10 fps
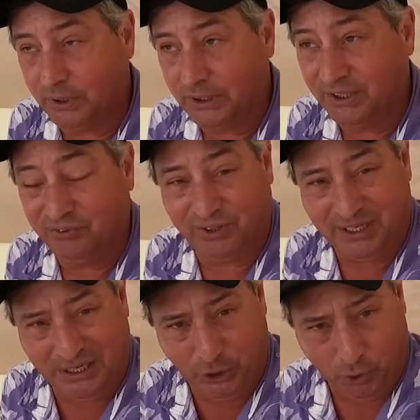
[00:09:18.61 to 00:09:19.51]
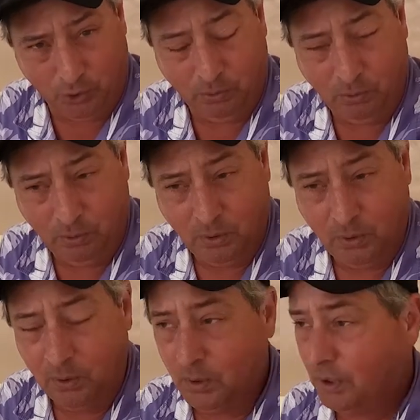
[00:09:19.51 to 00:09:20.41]
at least in here,
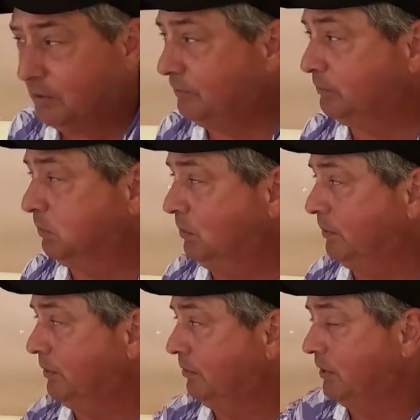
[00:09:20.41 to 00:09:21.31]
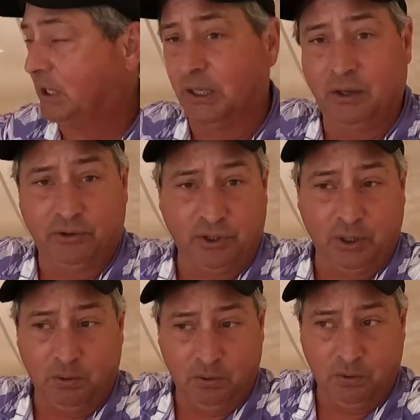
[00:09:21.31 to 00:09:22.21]
if it's blowing directly on you.